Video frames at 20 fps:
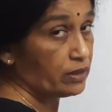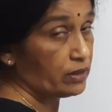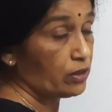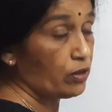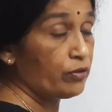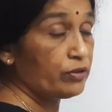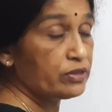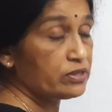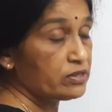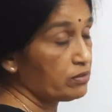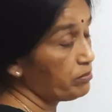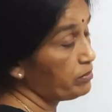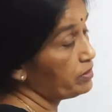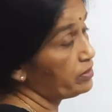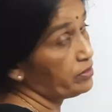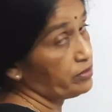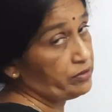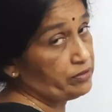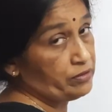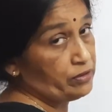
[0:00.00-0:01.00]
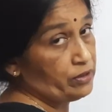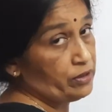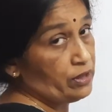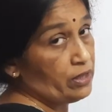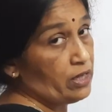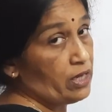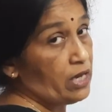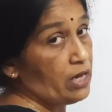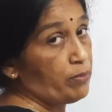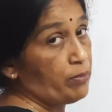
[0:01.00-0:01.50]
now it's a mirror,
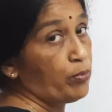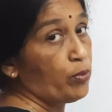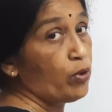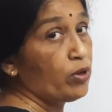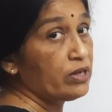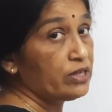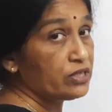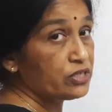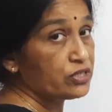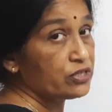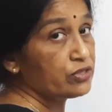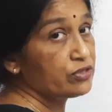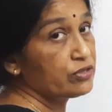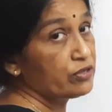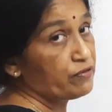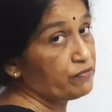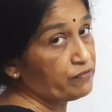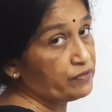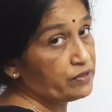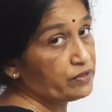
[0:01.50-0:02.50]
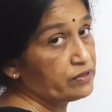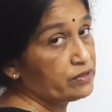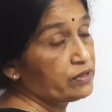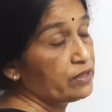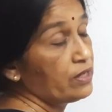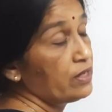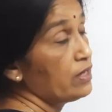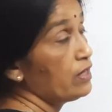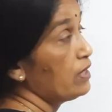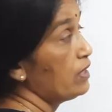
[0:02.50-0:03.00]
a polished surface,
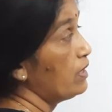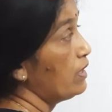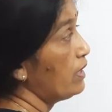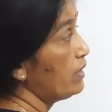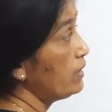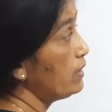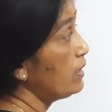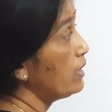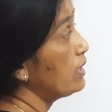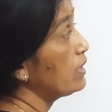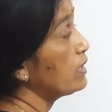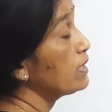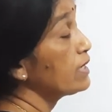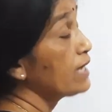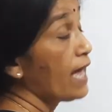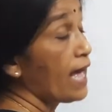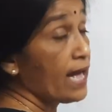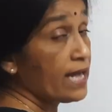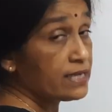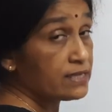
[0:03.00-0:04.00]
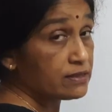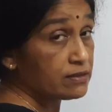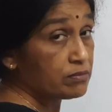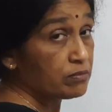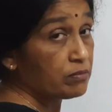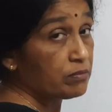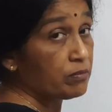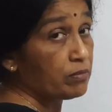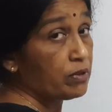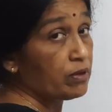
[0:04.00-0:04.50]
and a glass
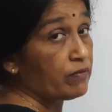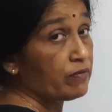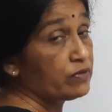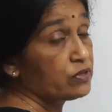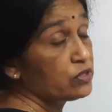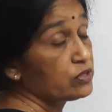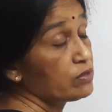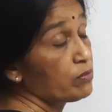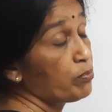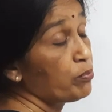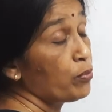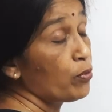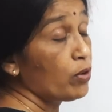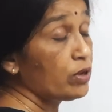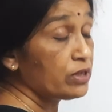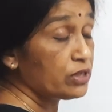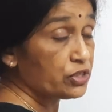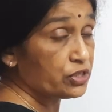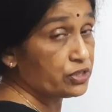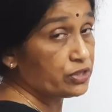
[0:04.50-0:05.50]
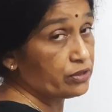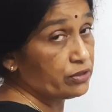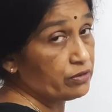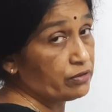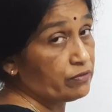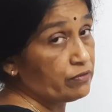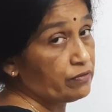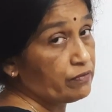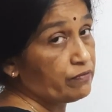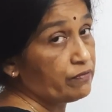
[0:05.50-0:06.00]
which is a polished
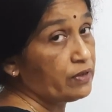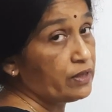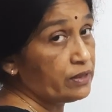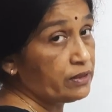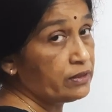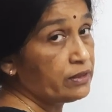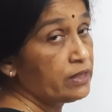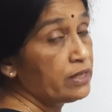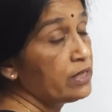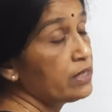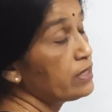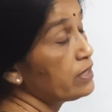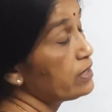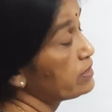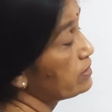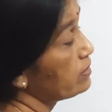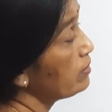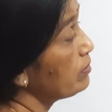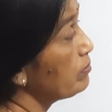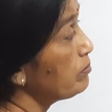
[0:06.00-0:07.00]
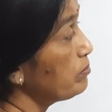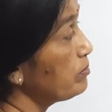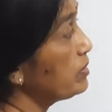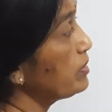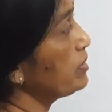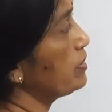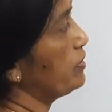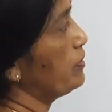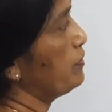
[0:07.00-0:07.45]
one is a mirror.